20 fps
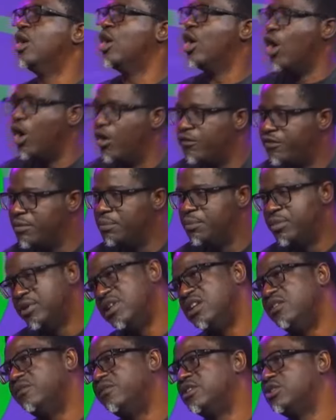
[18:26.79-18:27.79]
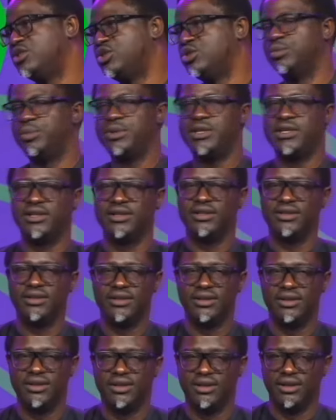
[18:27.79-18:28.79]
of a believer should be.
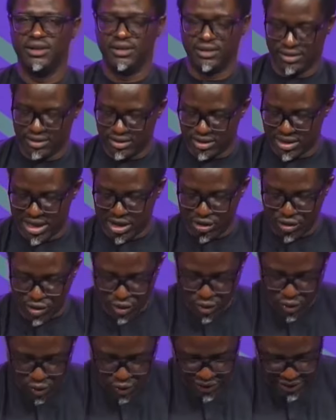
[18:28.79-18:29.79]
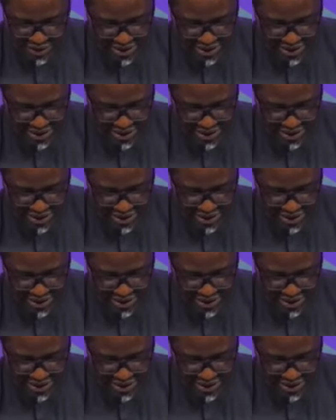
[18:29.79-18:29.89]
Then you know it's the